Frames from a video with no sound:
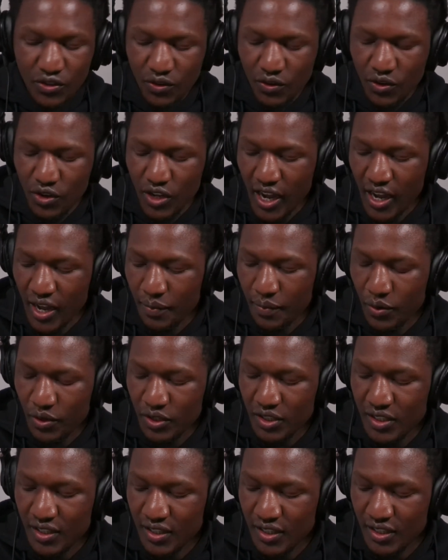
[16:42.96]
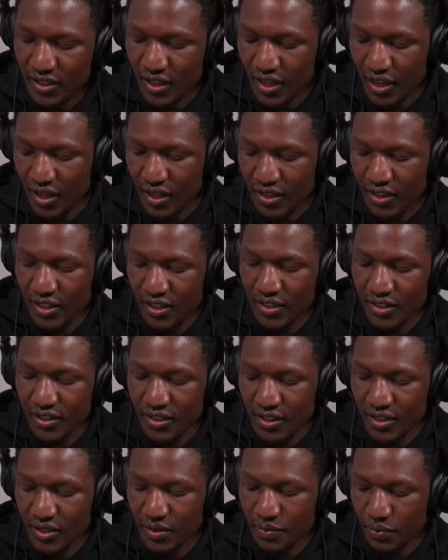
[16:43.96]
I approached this guy,
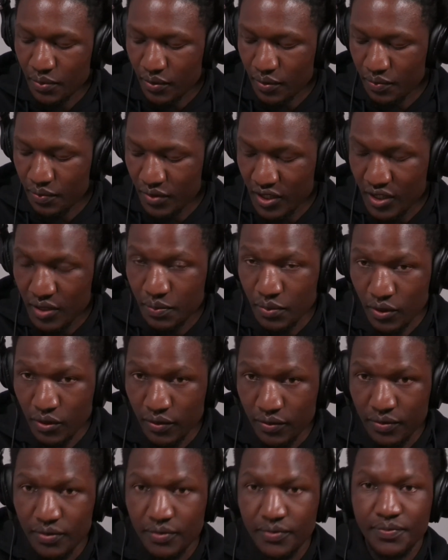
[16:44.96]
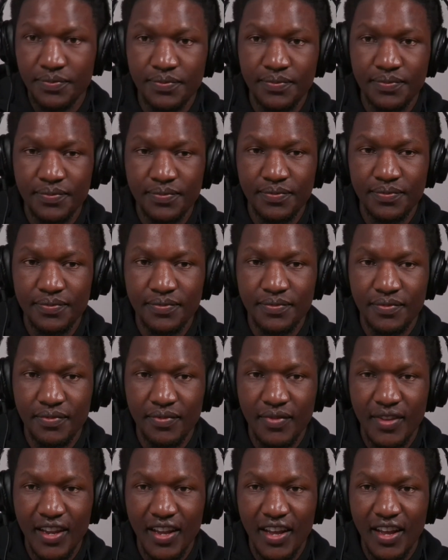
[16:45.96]
this prof.
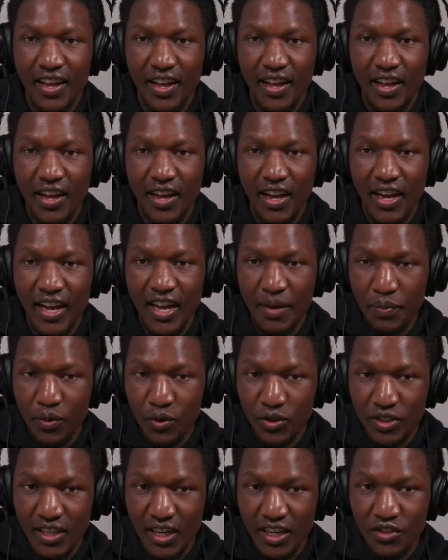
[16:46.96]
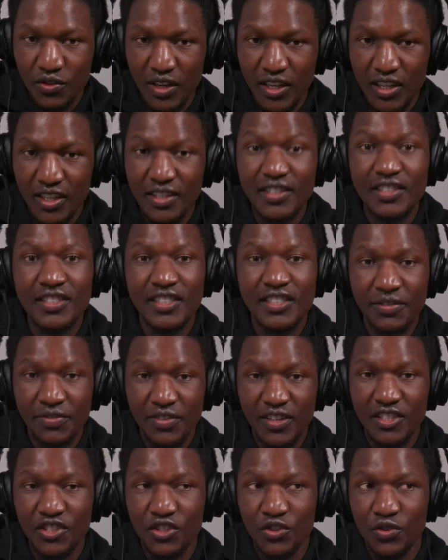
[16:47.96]
I approached actually
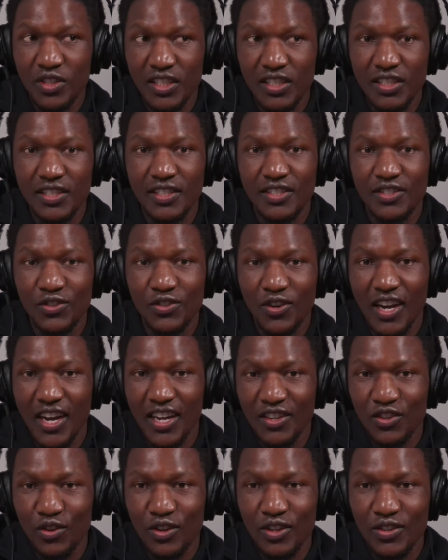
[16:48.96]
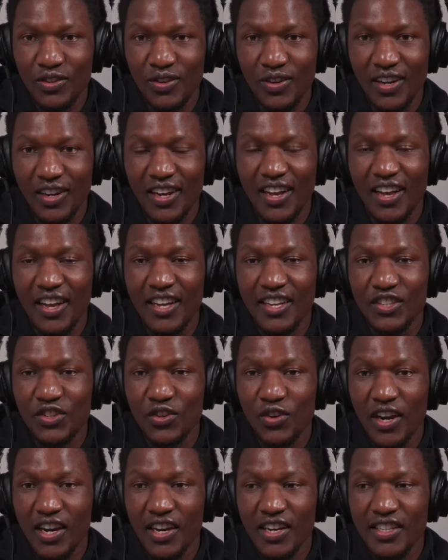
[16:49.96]
different unis. So I told you.
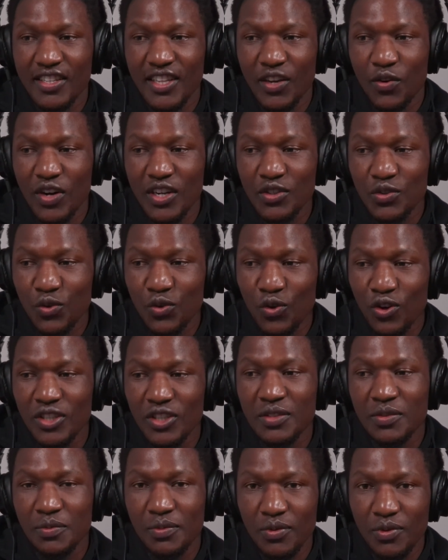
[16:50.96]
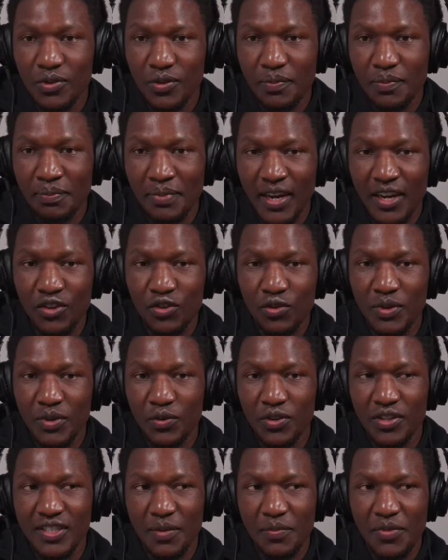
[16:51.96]
So the ones who got back to me with
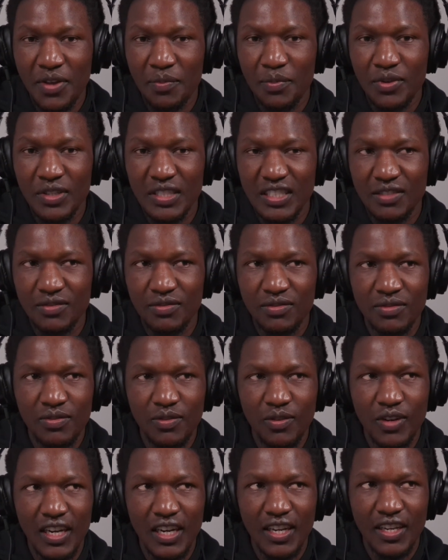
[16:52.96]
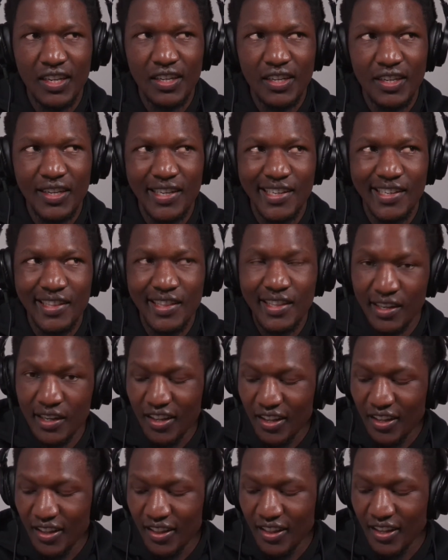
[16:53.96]
something positive were like 3.
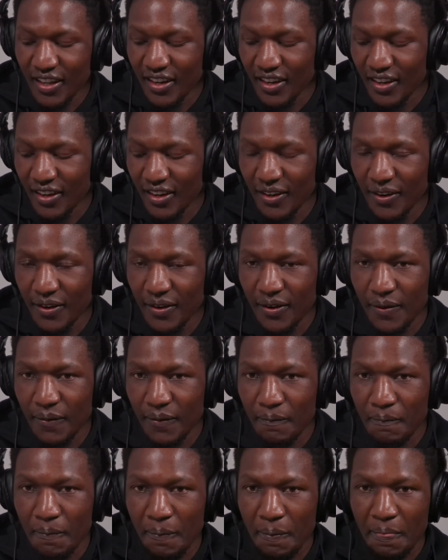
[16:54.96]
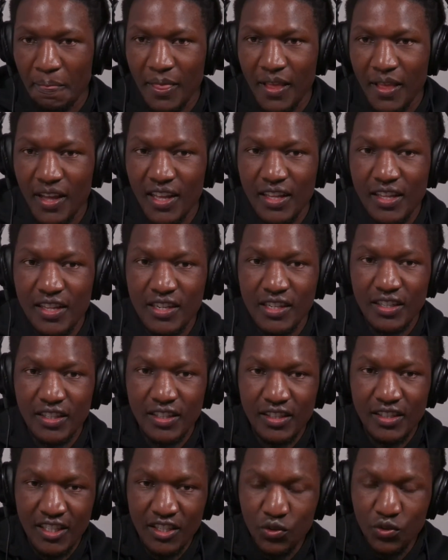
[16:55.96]
Then
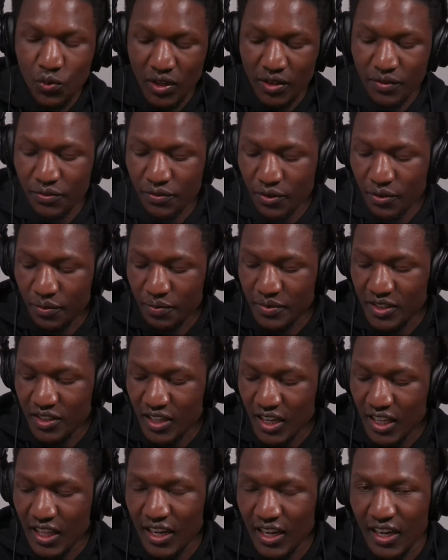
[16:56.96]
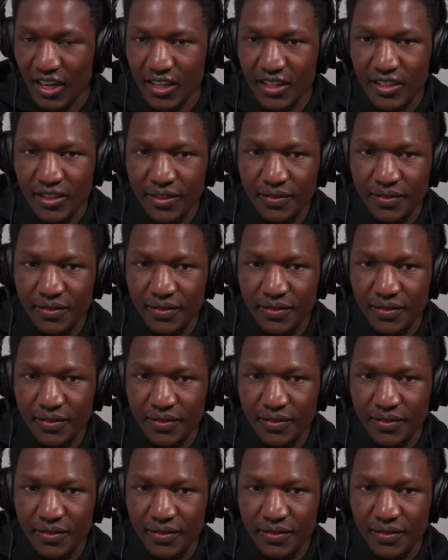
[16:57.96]
this one from Strathclyde.